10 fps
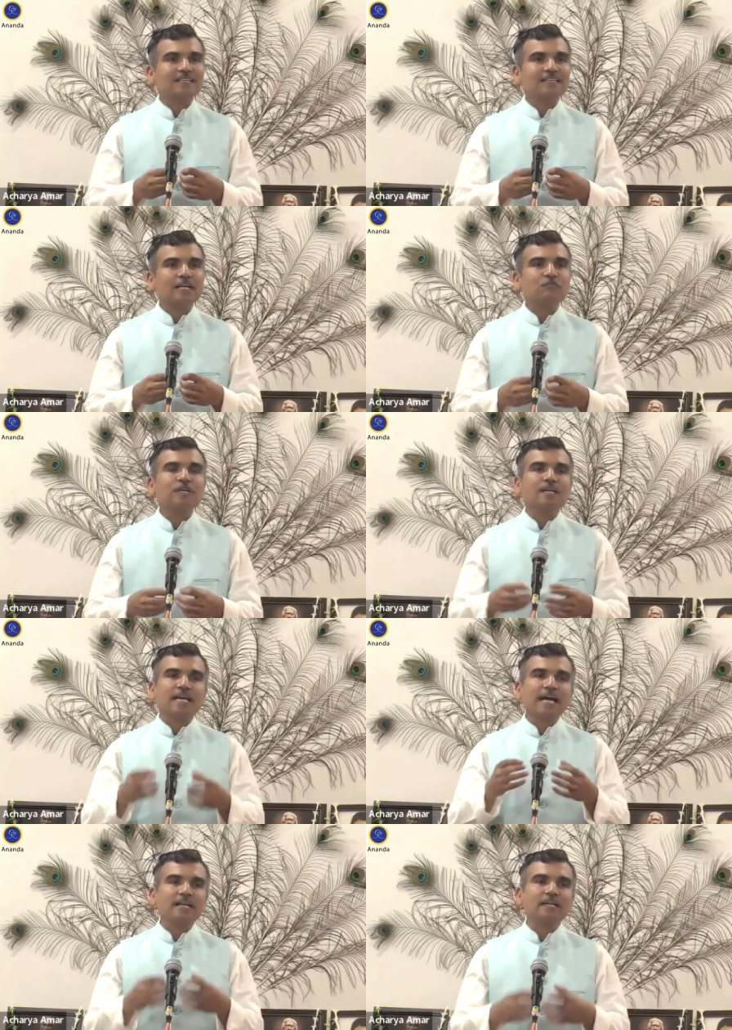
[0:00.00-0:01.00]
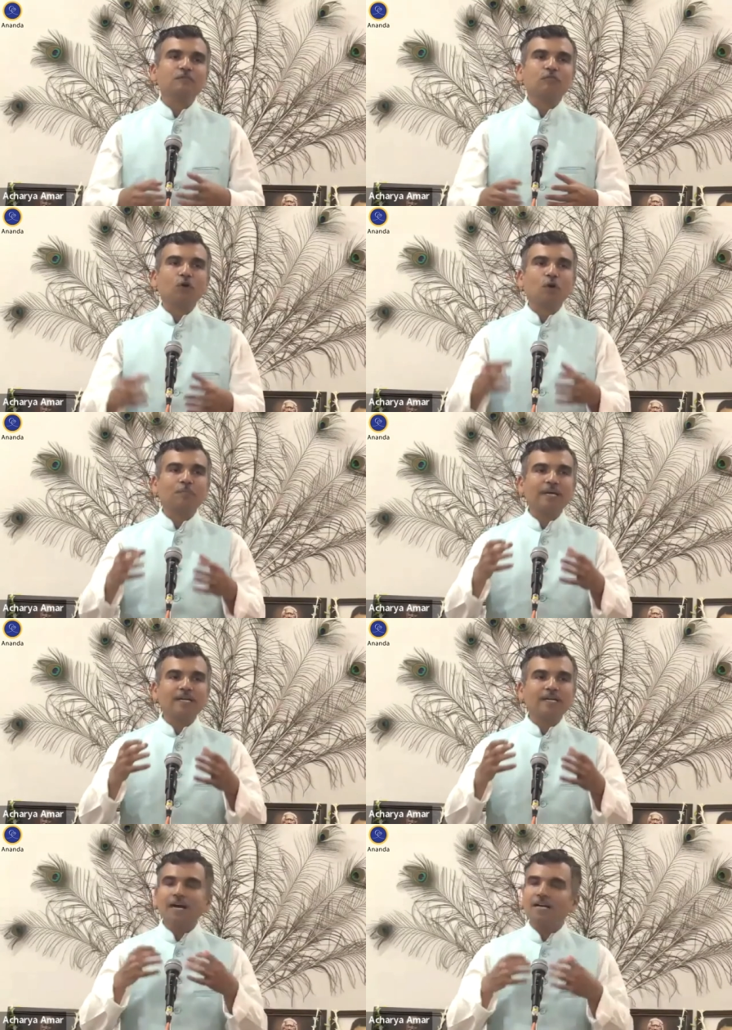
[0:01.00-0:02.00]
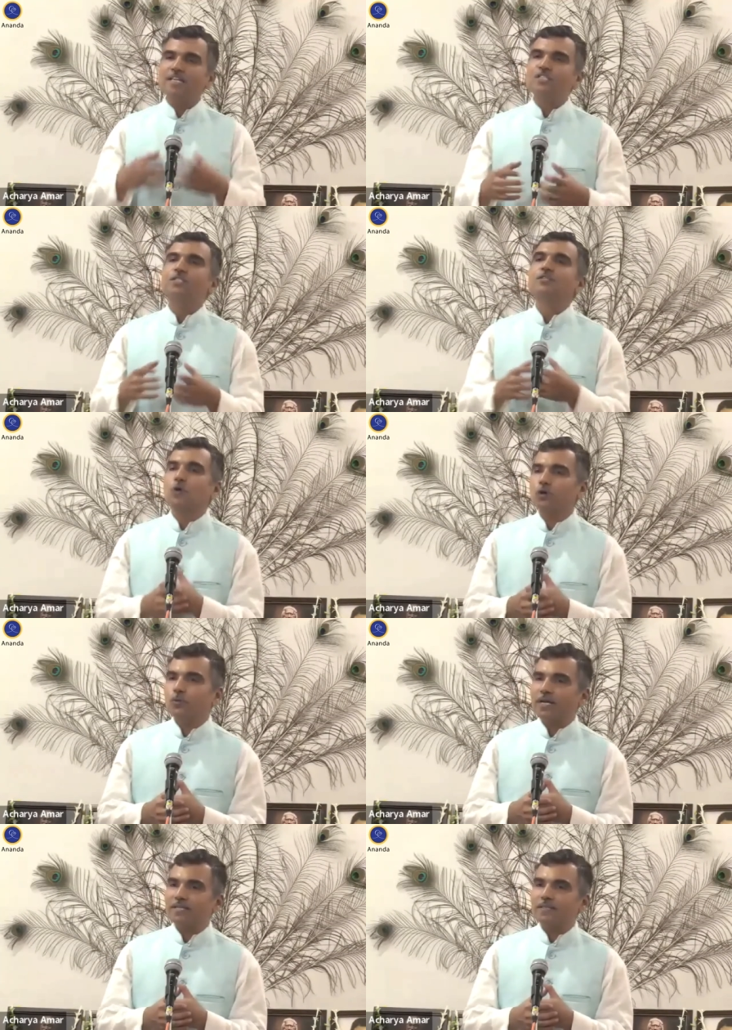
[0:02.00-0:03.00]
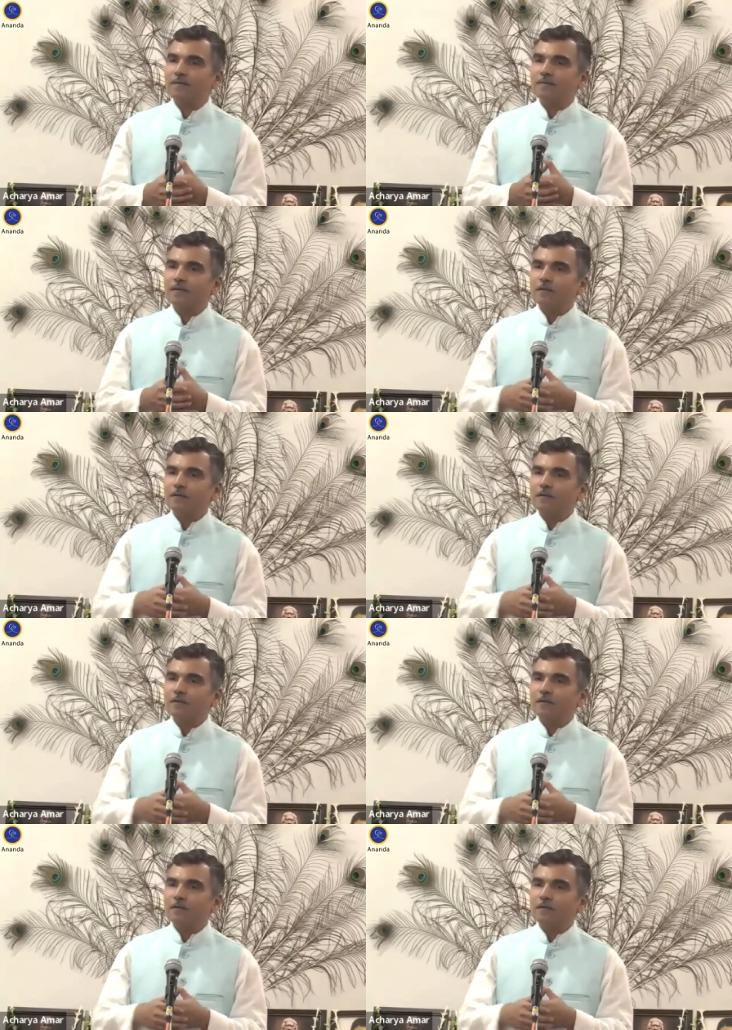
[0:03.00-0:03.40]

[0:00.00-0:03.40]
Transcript: that we are carrying from incarnations altogether,